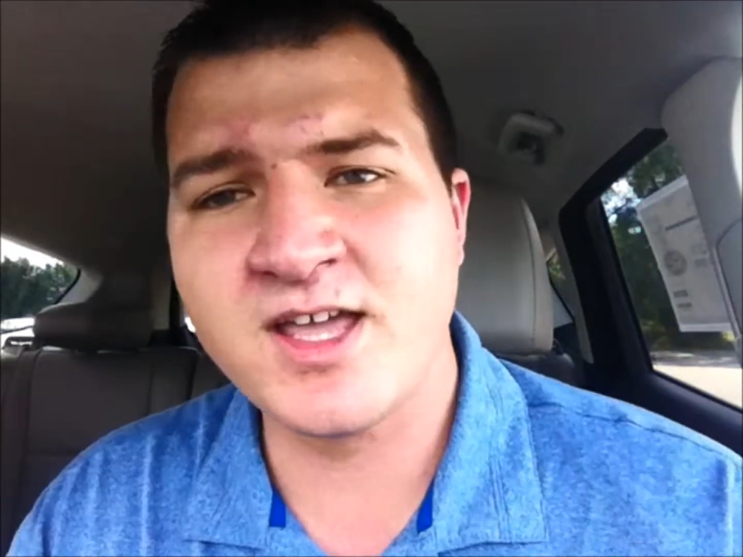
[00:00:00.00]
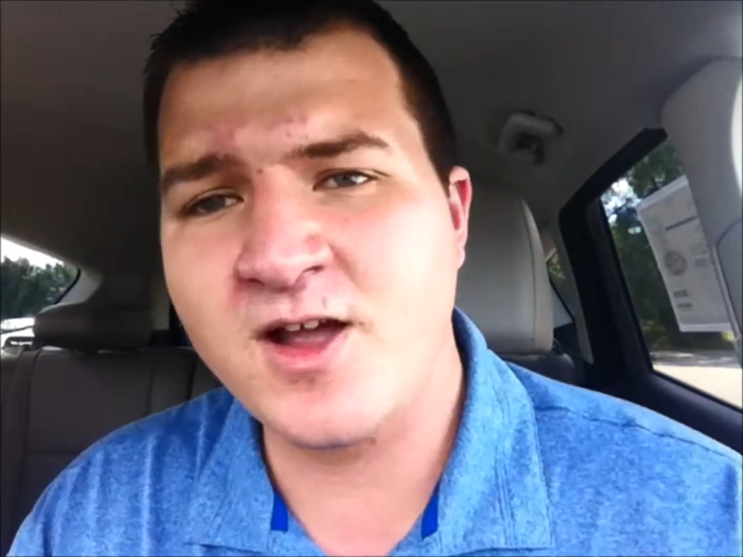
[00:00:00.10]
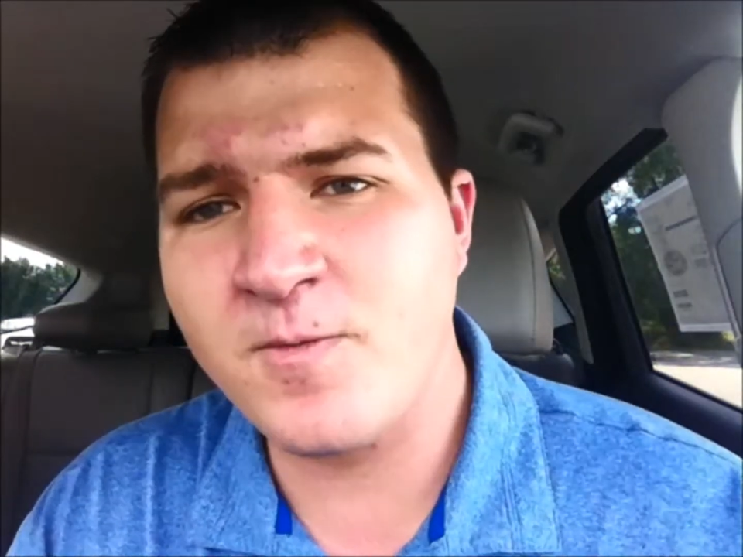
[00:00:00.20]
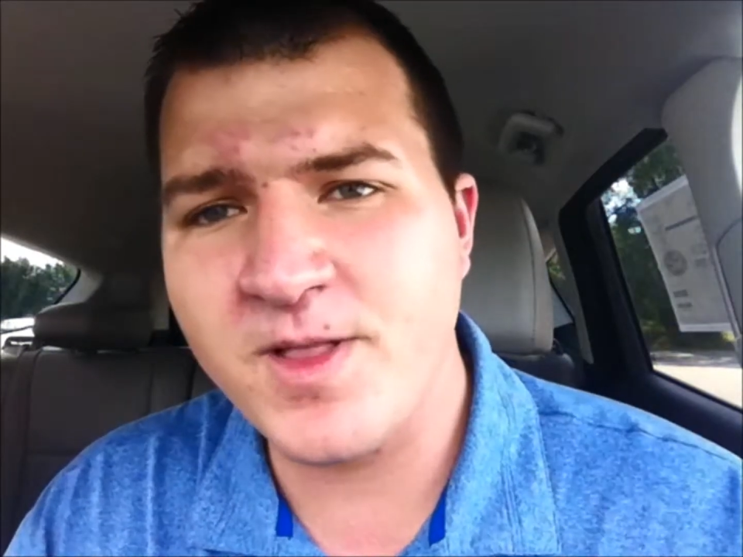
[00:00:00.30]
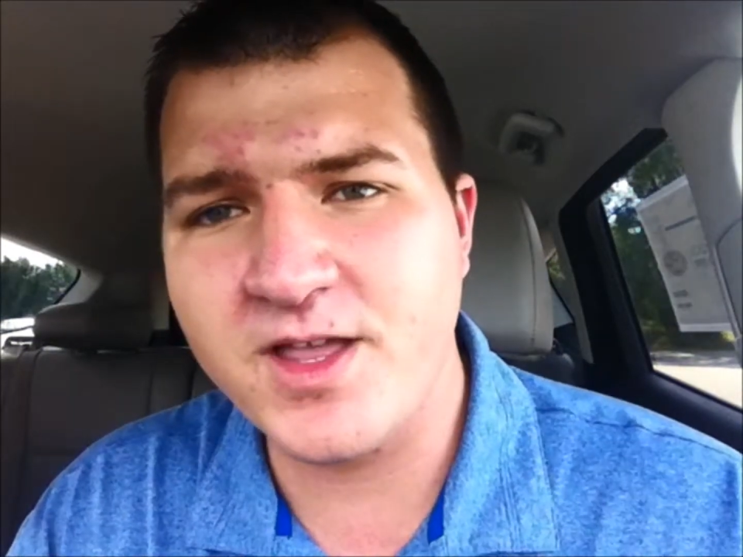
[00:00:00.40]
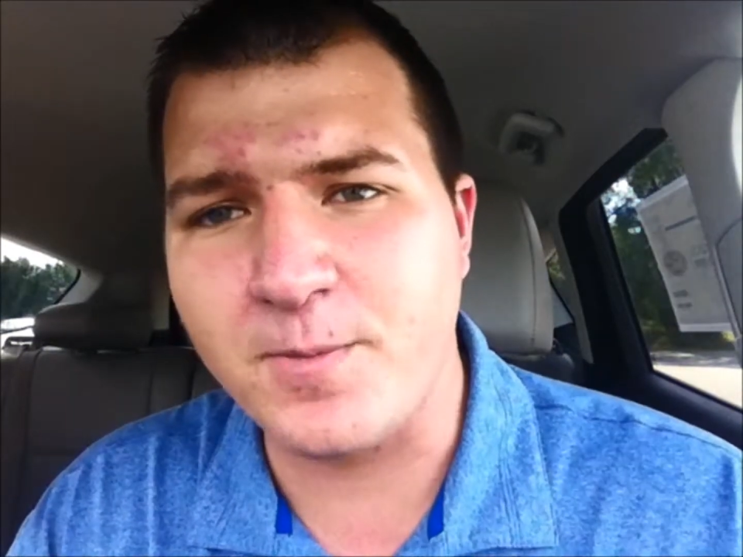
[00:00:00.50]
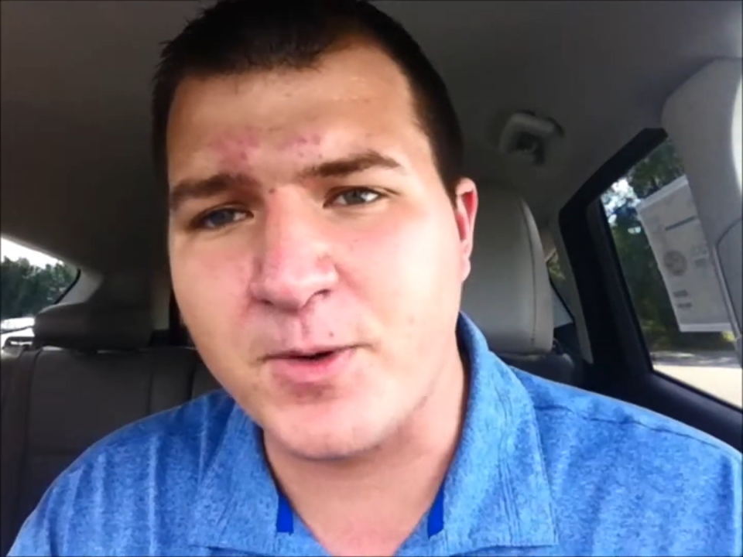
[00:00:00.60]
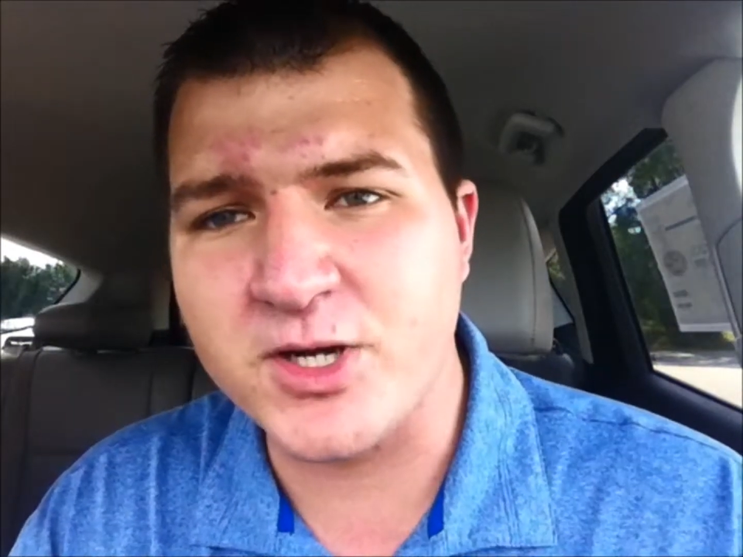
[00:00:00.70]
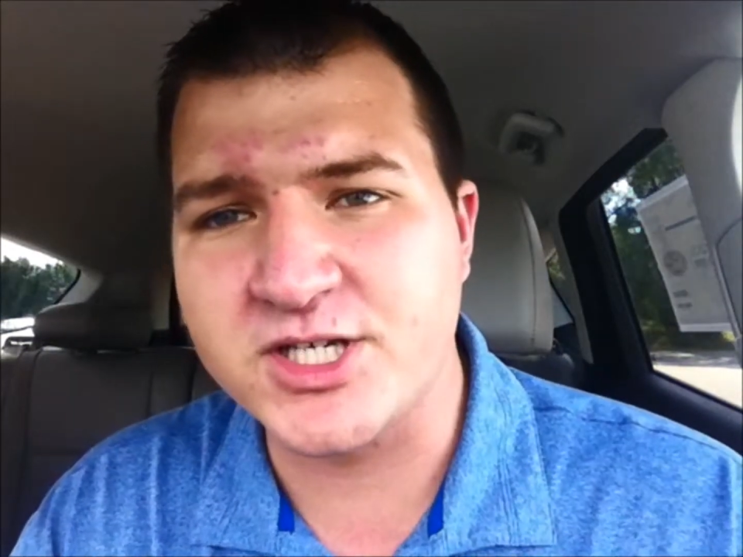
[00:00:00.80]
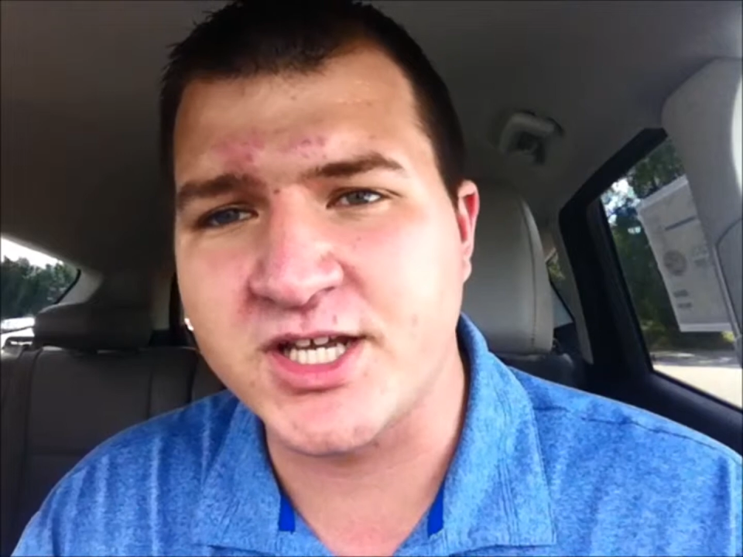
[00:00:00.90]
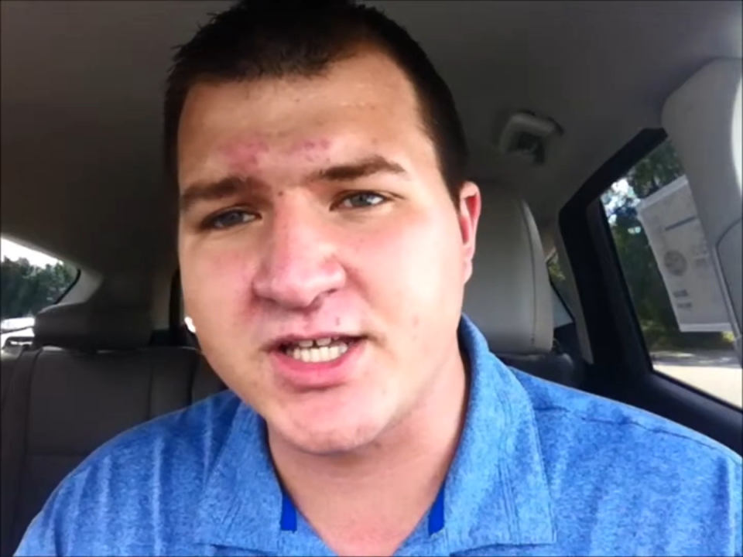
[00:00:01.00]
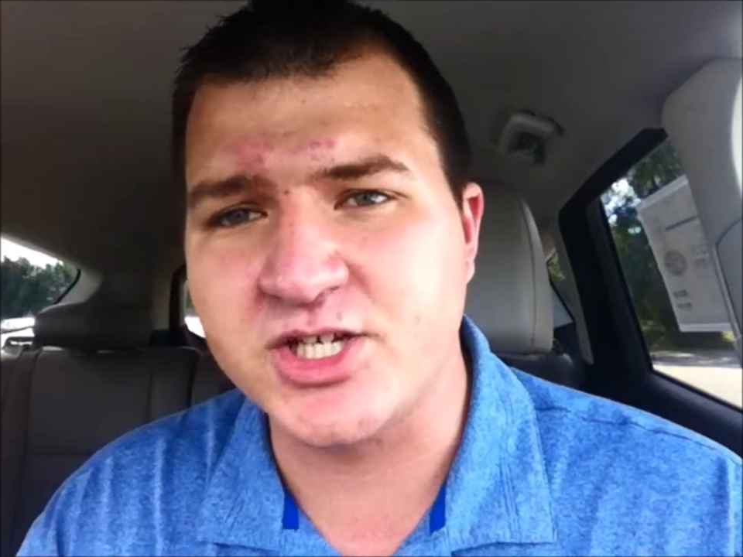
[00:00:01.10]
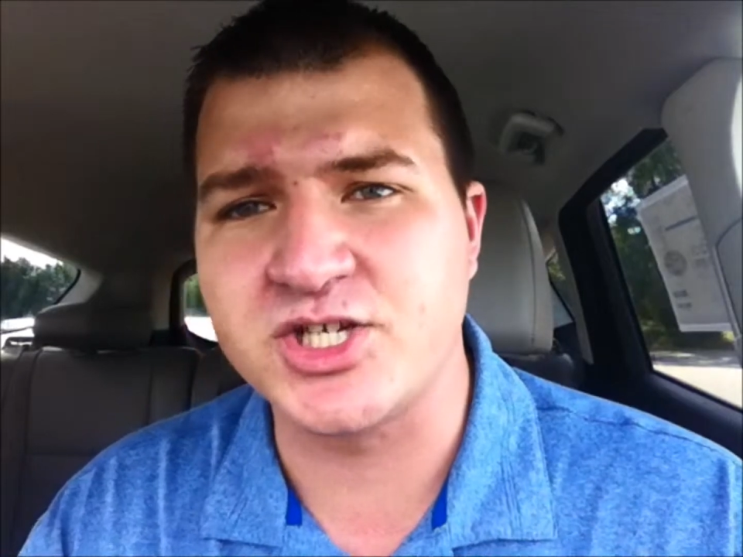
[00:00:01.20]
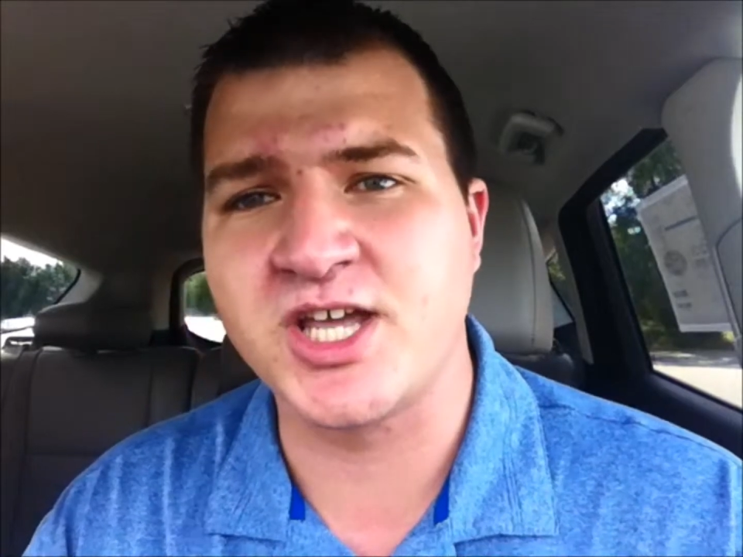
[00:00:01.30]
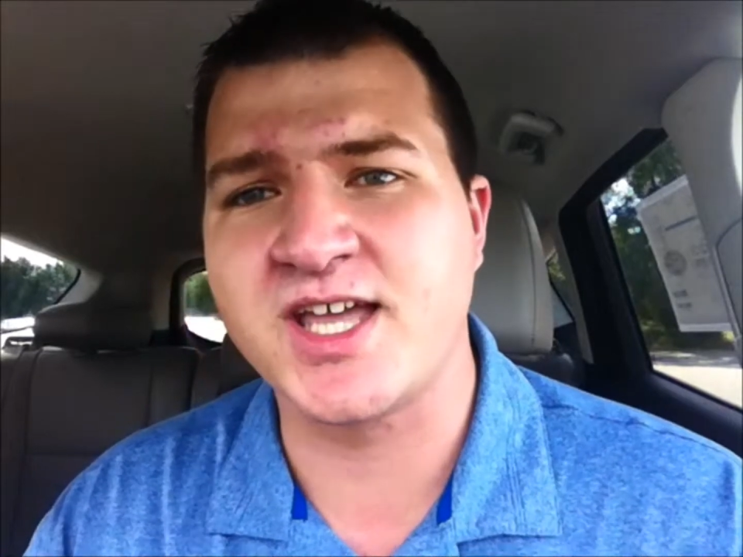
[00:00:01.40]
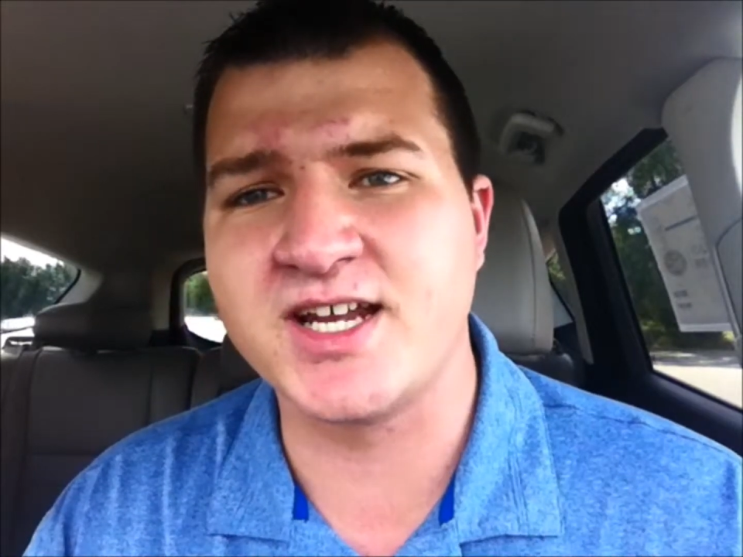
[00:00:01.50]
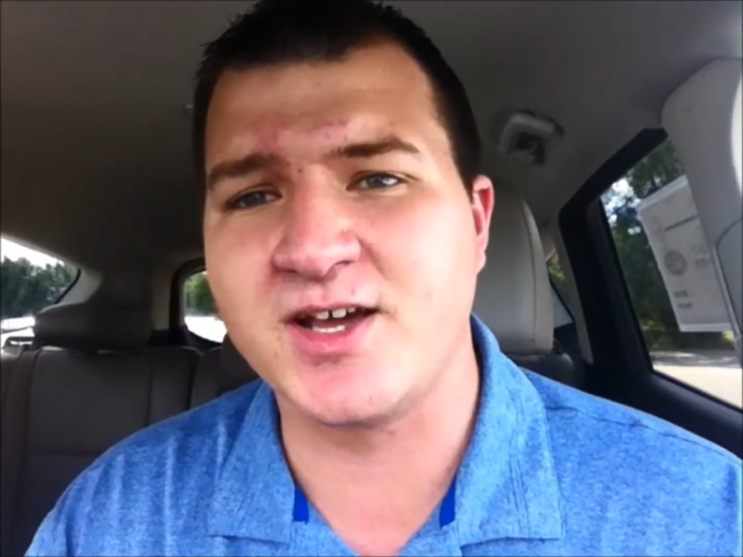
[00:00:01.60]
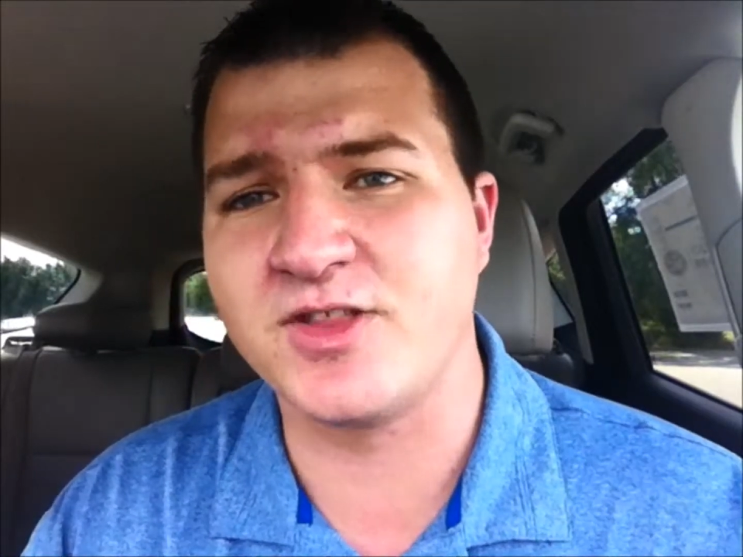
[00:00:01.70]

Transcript: Hey, I really appreciate you checking